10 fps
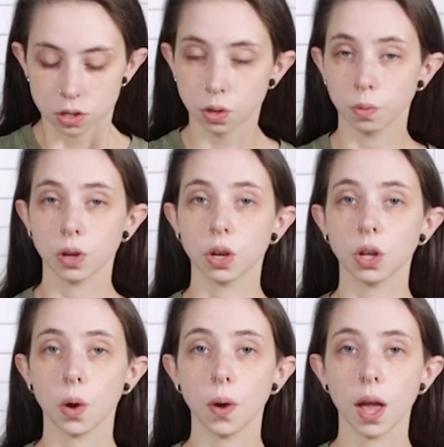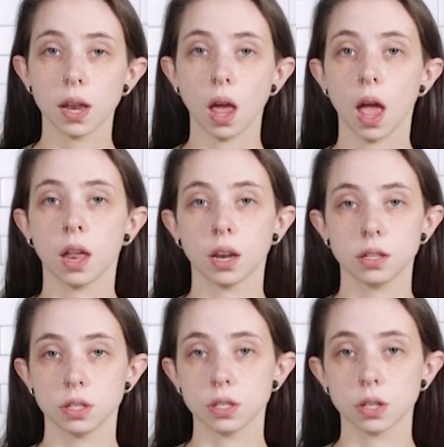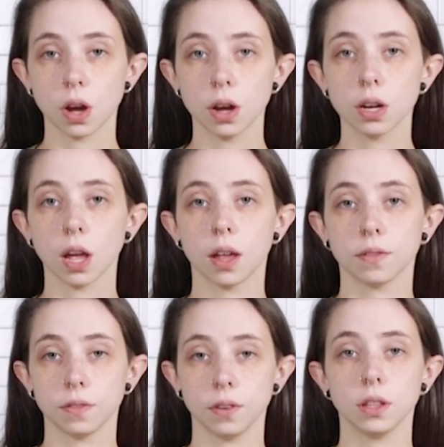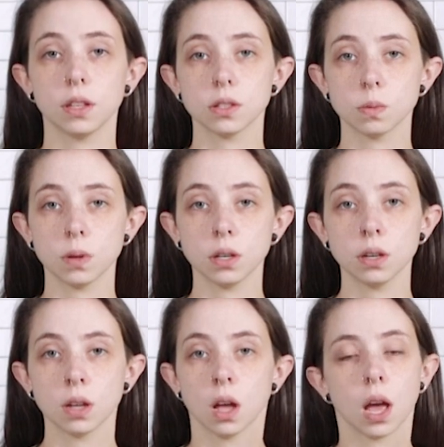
So we're gonna go ahead and discard and feed this one,